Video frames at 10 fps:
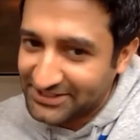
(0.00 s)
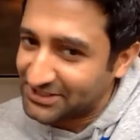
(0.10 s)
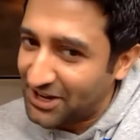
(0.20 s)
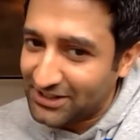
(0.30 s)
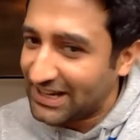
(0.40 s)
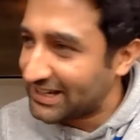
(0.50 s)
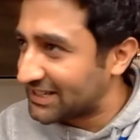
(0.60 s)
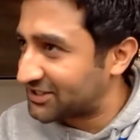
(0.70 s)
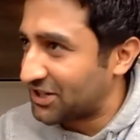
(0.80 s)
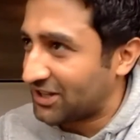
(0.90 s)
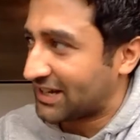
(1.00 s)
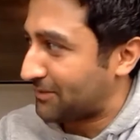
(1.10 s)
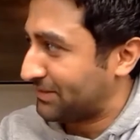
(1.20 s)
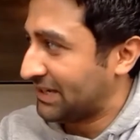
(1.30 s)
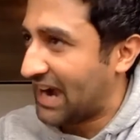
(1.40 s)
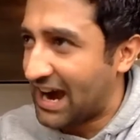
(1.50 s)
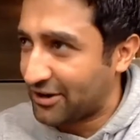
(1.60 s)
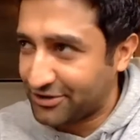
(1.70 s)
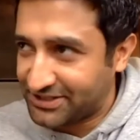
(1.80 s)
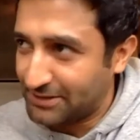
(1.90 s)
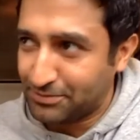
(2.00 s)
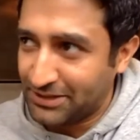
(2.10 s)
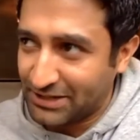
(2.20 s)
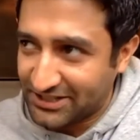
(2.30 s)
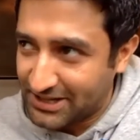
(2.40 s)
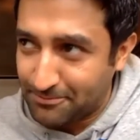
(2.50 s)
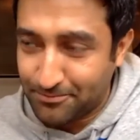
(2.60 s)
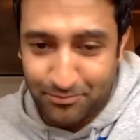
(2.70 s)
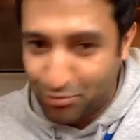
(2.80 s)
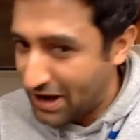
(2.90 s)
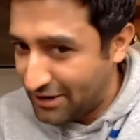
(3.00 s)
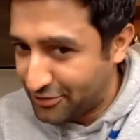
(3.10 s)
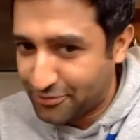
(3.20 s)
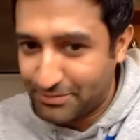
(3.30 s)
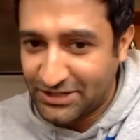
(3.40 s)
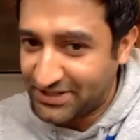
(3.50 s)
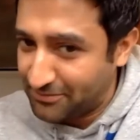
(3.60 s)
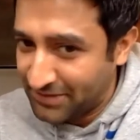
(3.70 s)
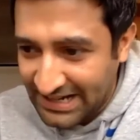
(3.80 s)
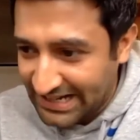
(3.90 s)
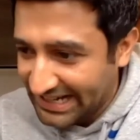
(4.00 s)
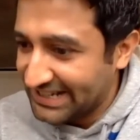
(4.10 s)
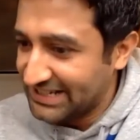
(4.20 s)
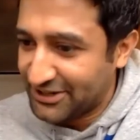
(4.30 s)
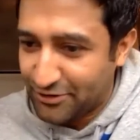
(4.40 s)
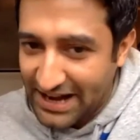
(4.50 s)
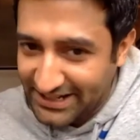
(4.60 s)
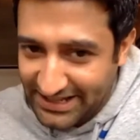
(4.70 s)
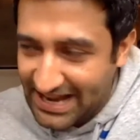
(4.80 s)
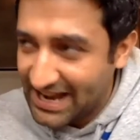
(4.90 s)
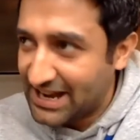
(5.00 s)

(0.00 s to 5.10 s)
It's not like I'm being hired simply because I'm brown or because I'm Indian or any of that.